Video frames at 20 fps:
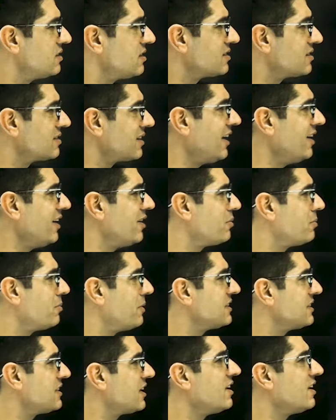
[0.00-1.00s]
side, you're
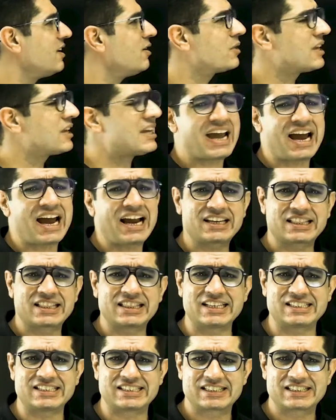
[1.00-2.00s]
basically looking at
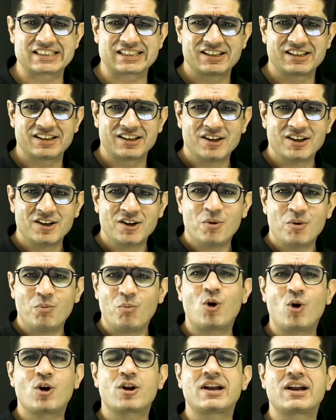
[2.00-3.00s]
this
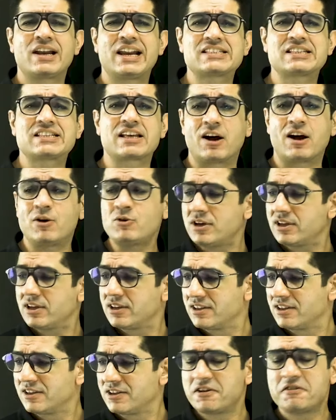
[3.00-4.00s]
more or less around
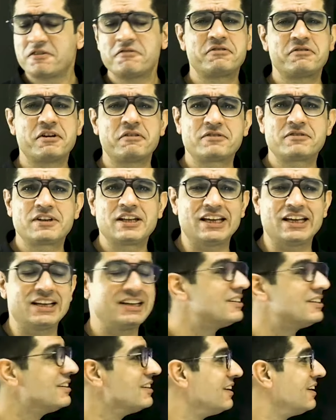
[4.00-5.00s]

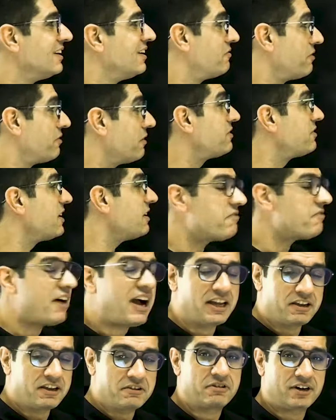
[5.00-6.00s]
50,
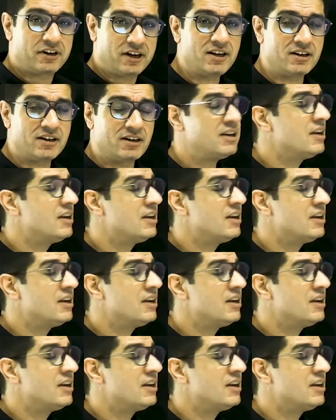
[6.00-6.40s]
55.